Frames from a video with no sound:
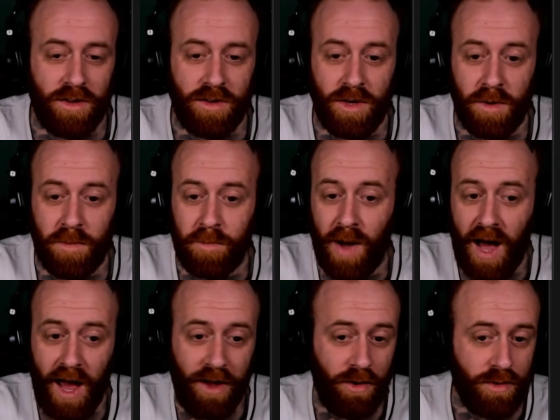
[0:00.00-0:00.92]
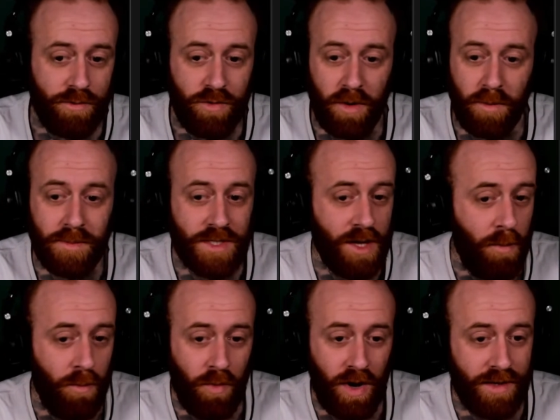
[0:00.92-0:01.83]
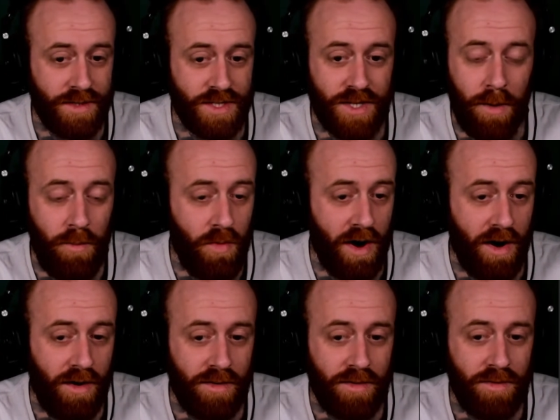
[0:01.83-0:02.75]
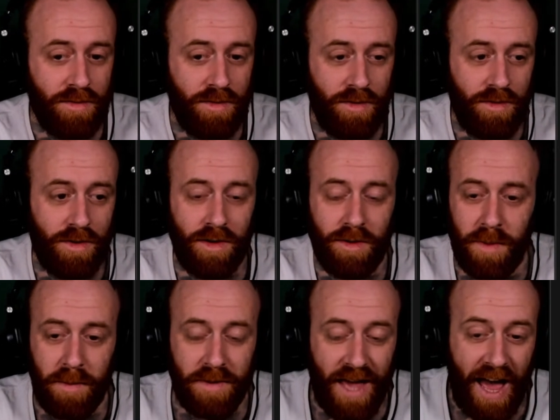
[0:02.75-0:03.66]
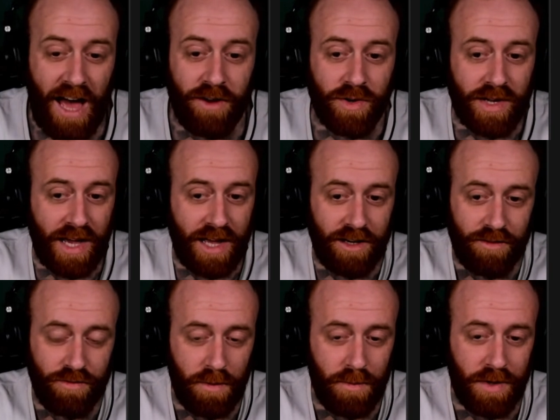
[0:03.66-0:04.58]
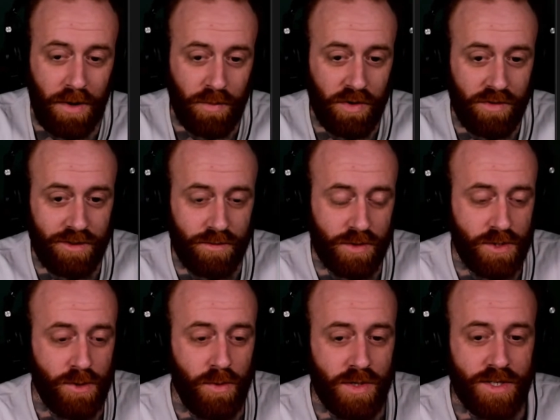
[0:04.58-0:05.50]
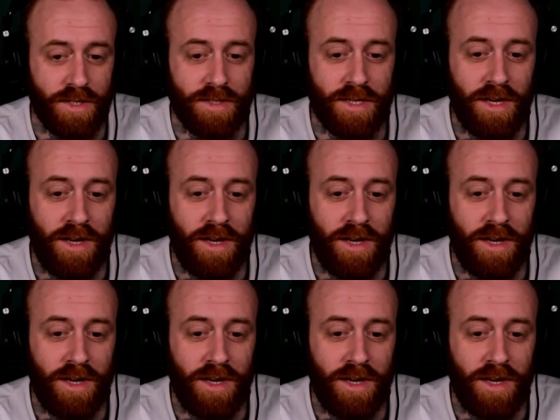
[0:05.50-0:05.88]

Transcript: compiled from someone somewhere, maybe aggregated from a number of different sources,